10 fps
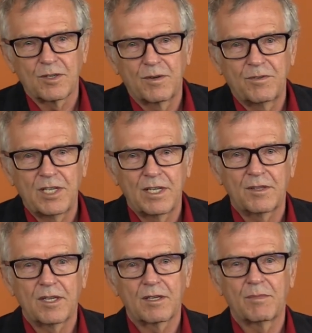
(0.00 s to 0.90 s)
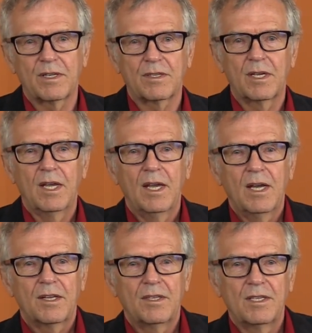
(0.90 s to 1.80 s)
So if we think about
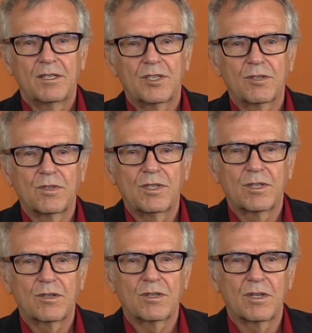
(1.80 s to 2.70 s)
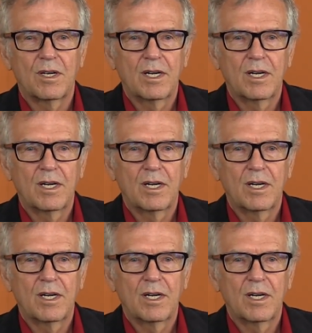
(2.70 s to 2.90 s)
the interior